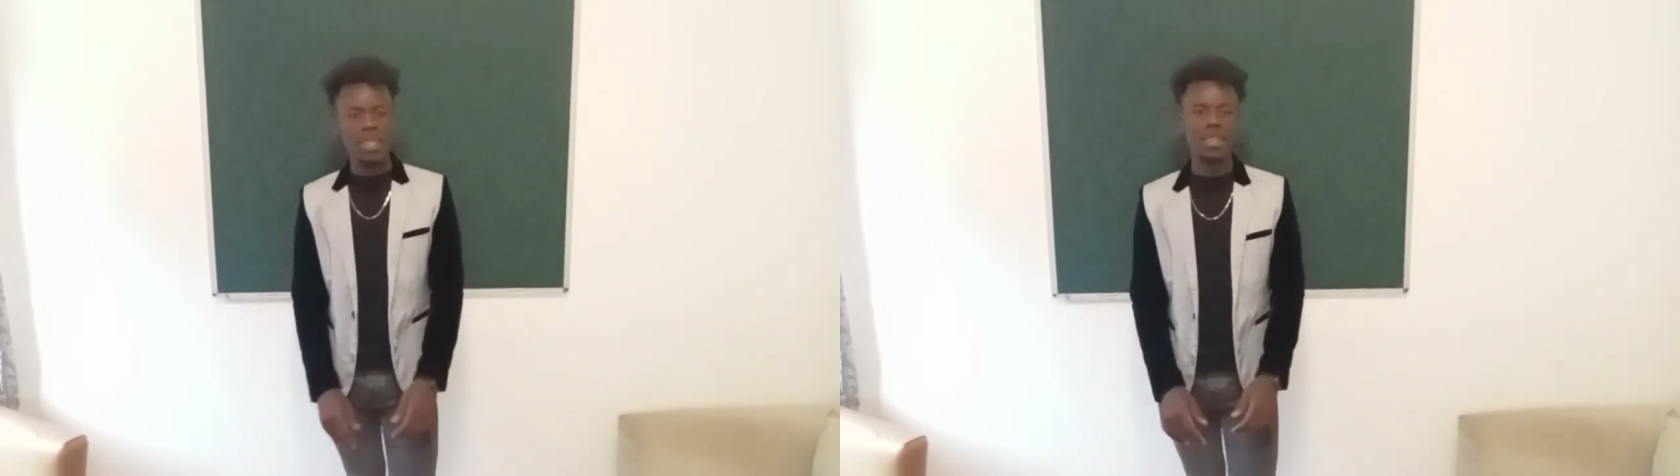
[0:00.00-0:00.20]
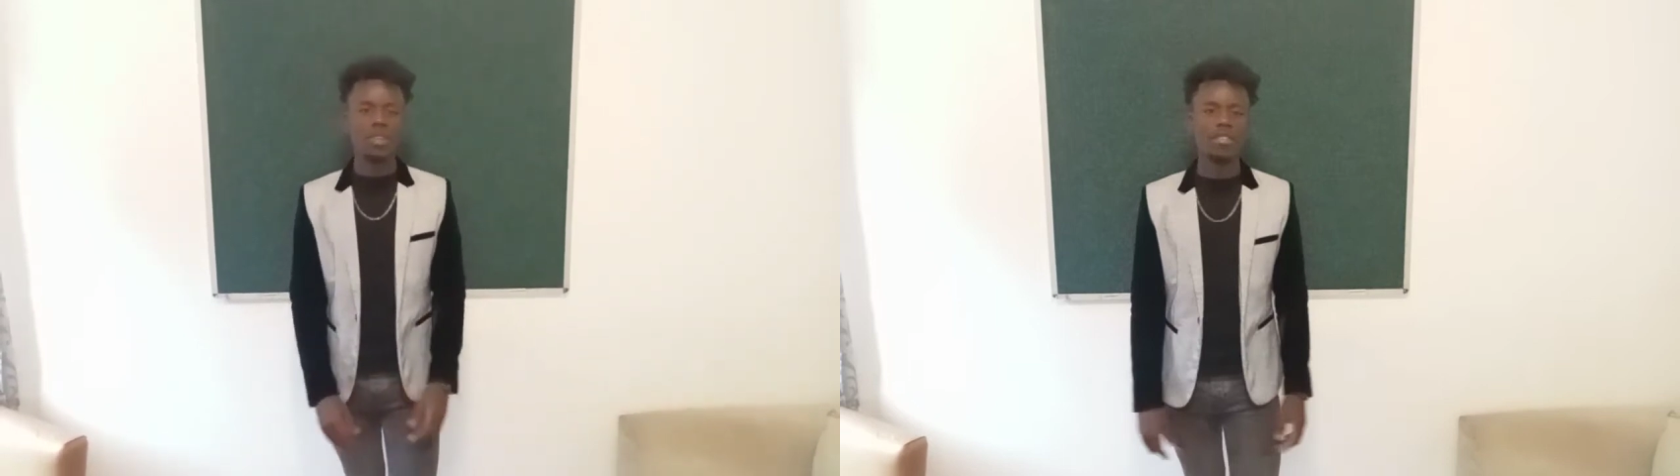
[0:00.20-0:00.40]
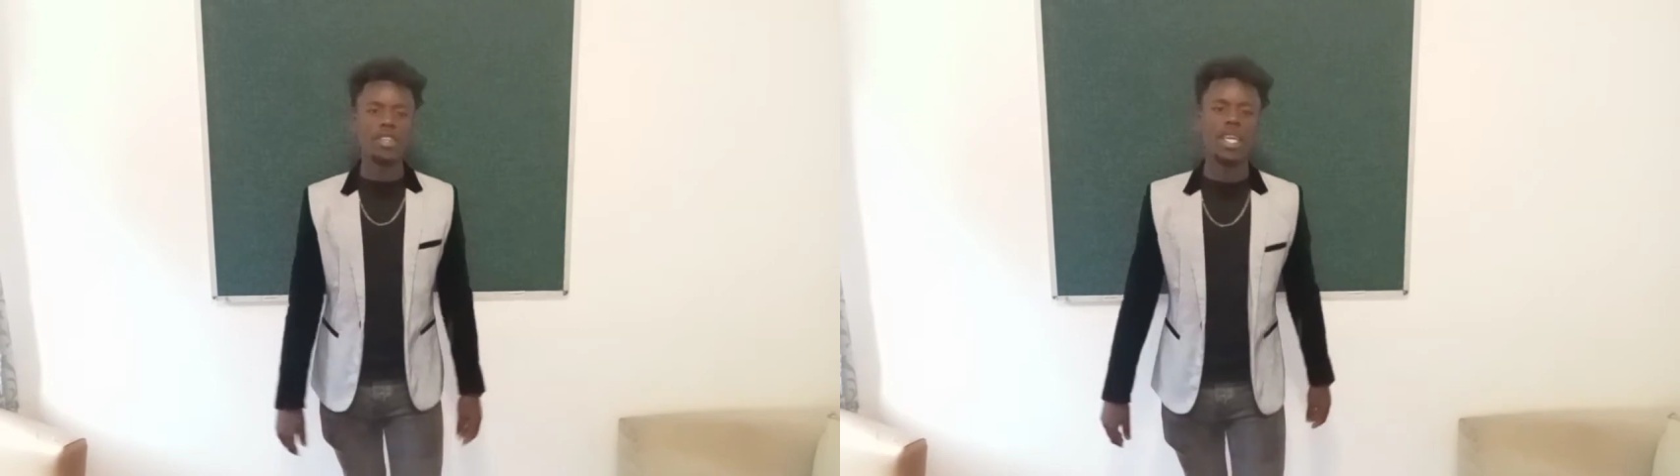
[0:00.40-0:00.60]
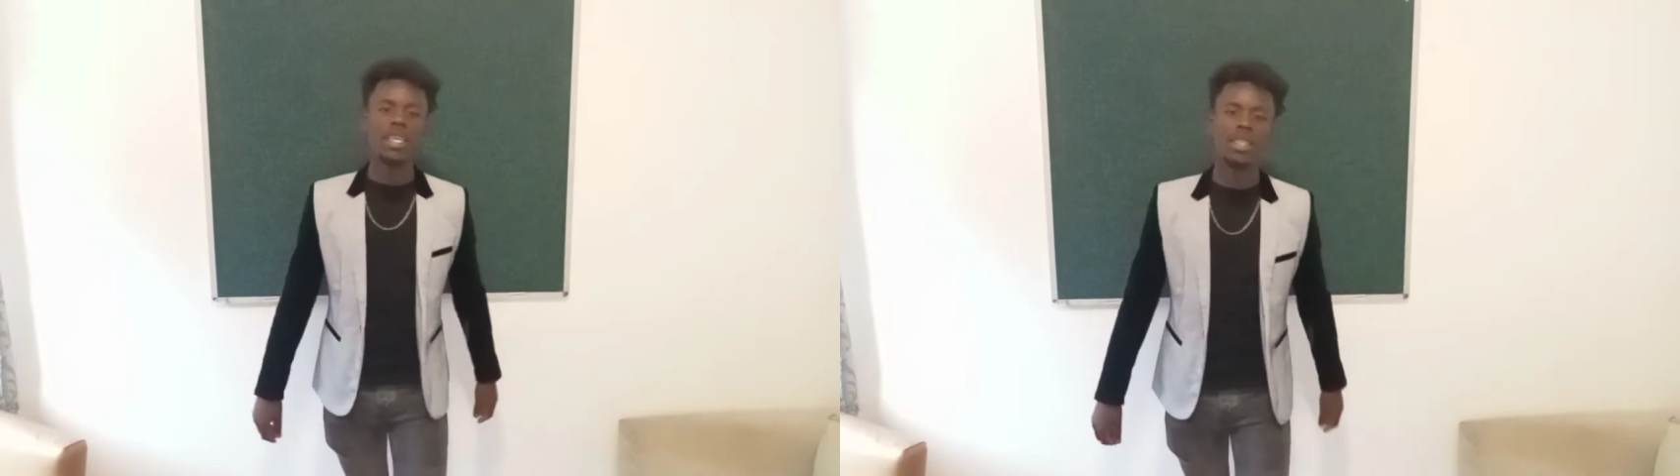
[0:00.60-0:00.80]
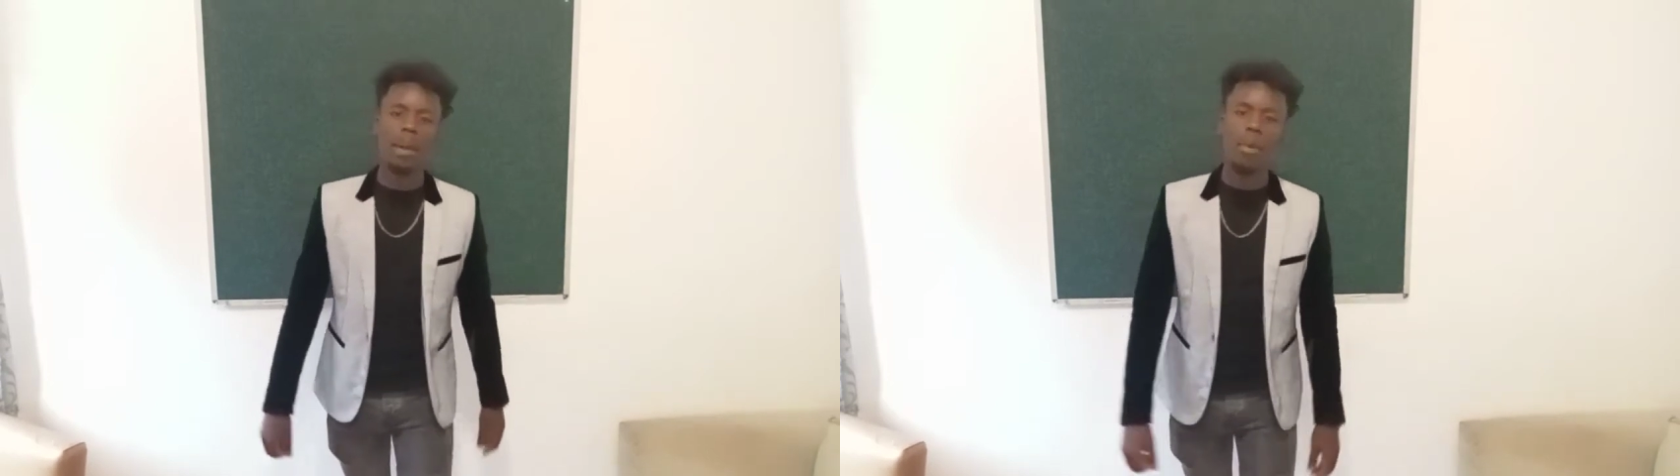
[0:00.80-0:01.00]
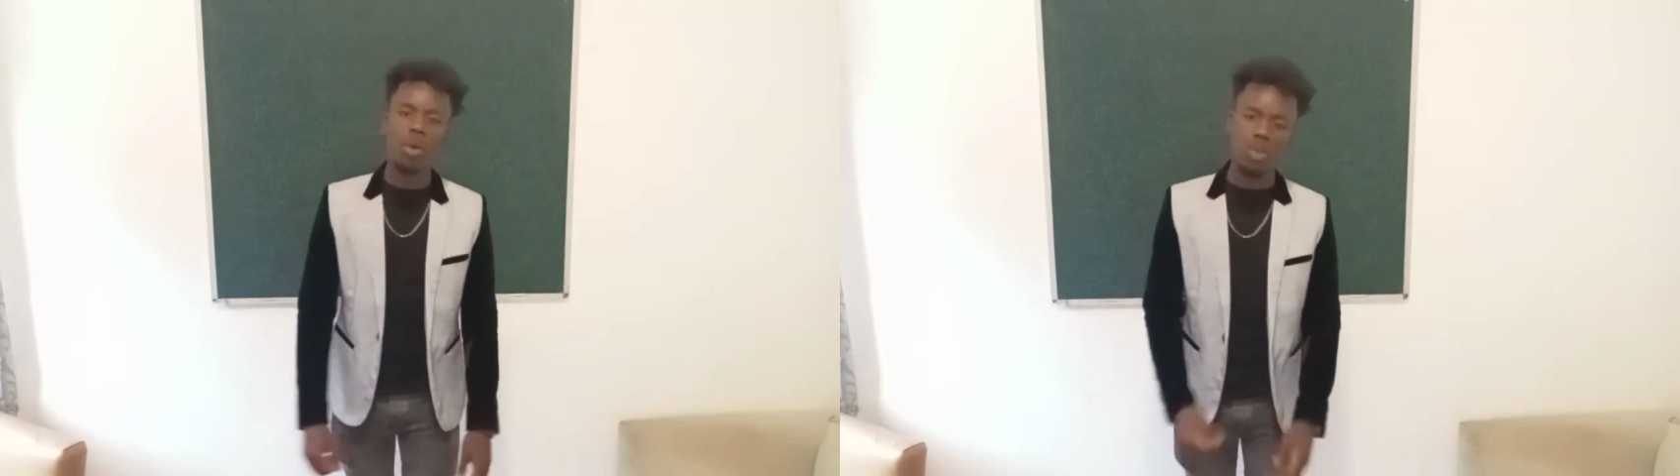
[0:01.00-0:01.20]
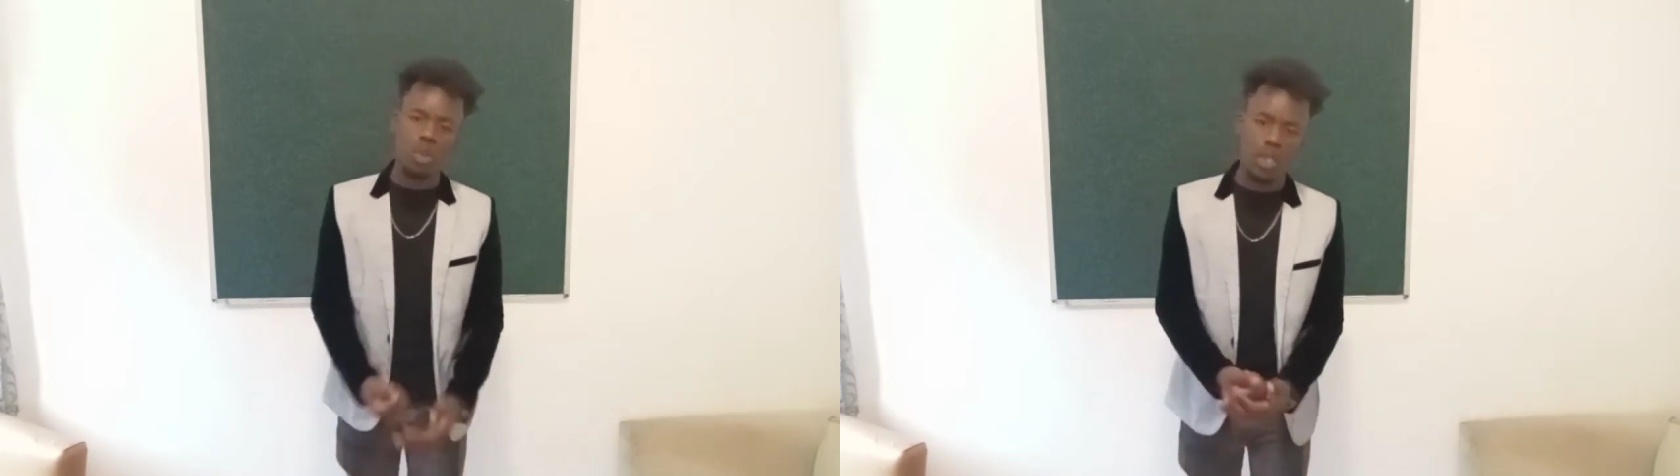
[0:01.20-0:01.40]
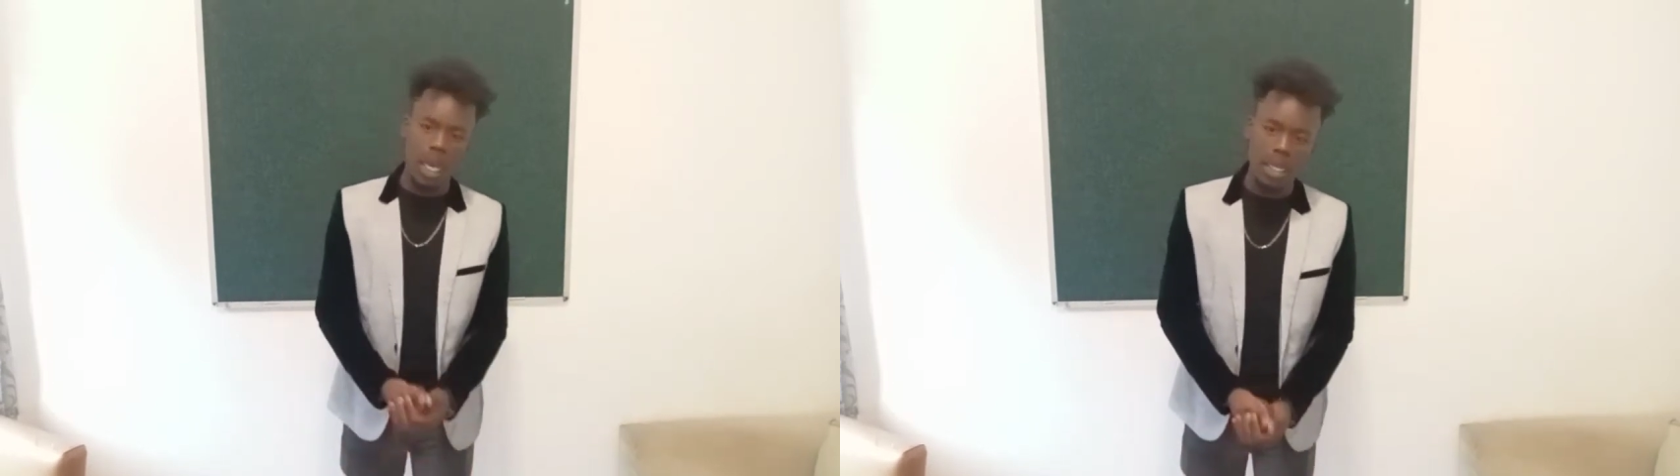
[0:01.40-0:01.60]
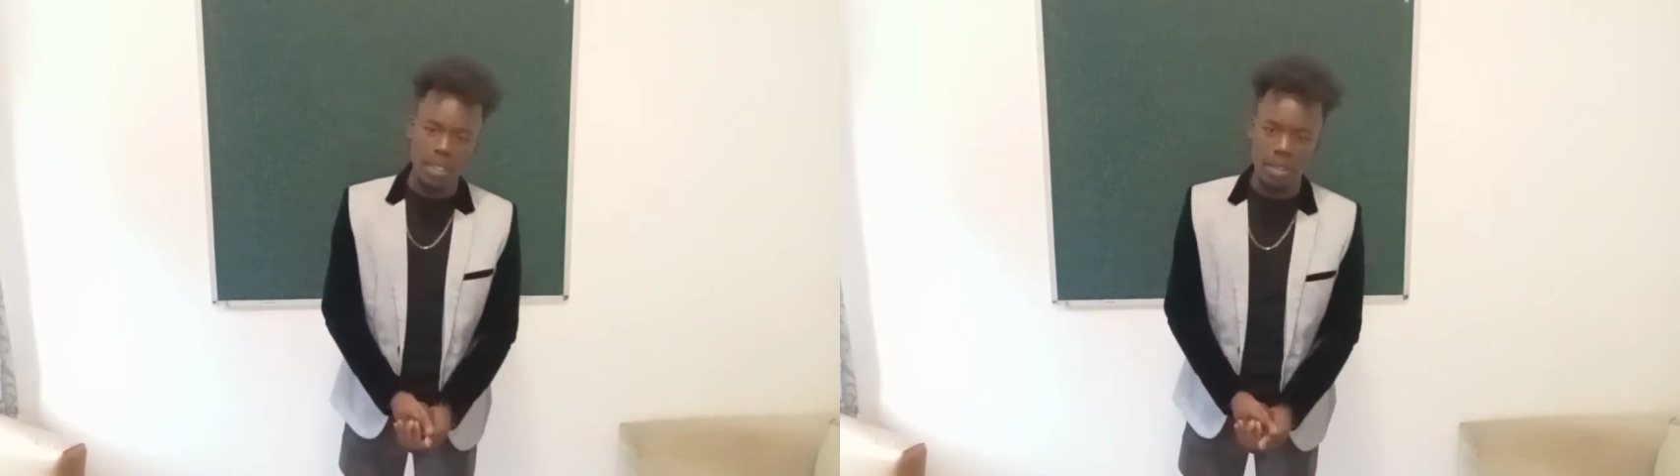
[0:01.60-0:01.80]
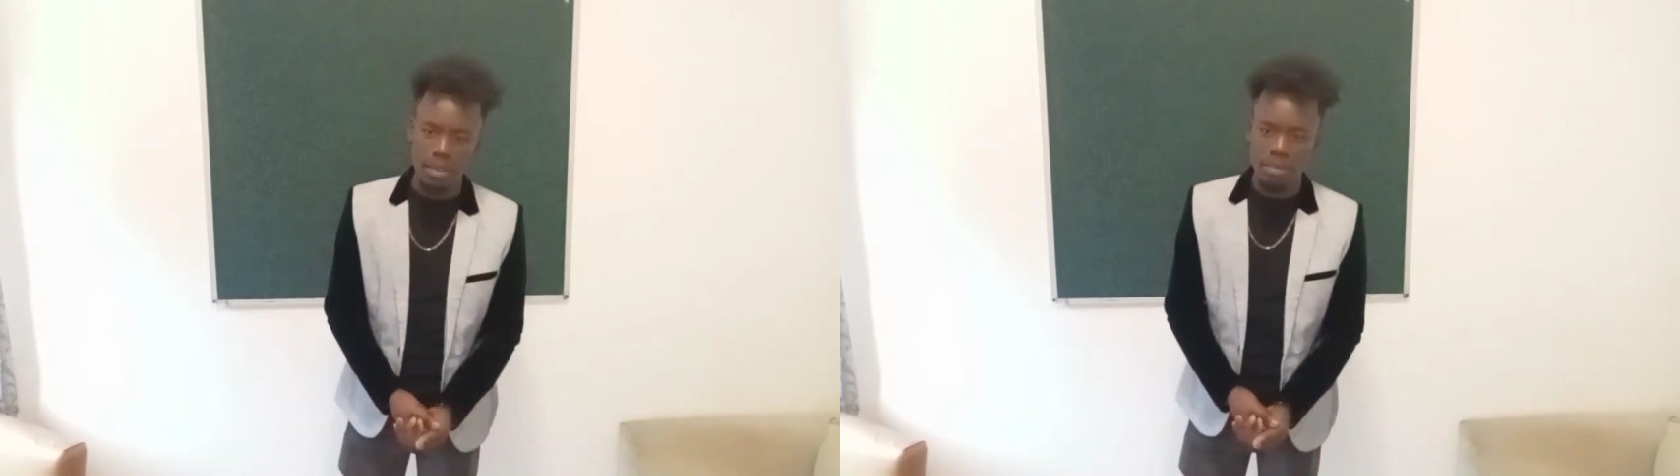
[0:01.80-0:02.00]
and South Africa is among those
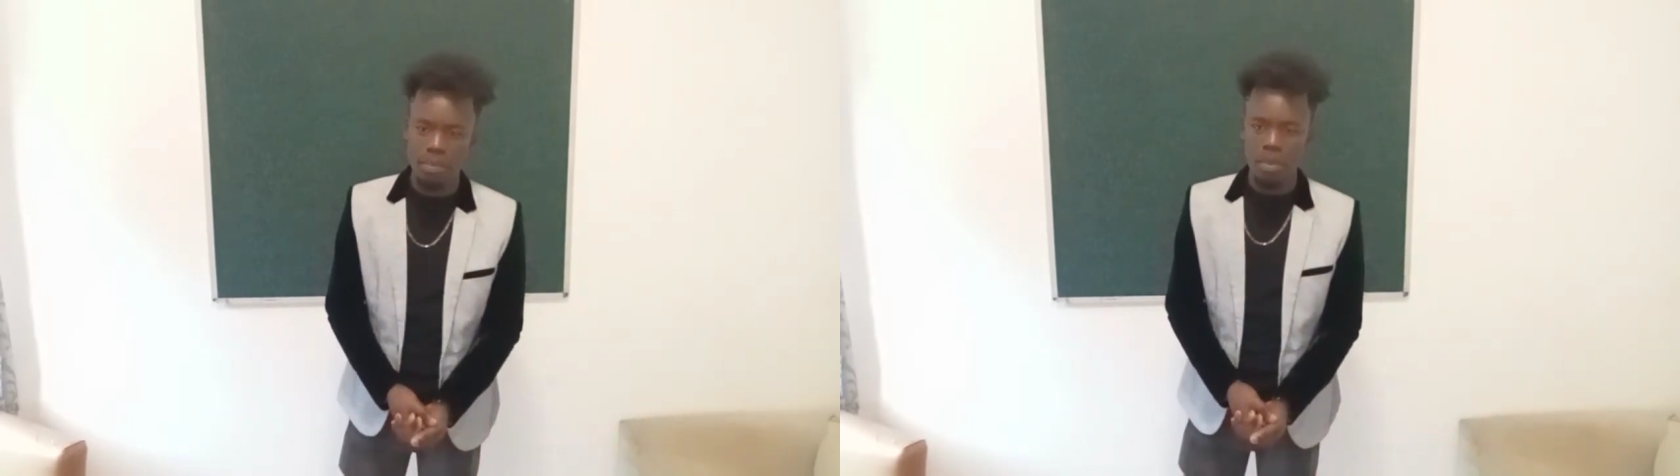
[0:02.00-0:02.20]
countries.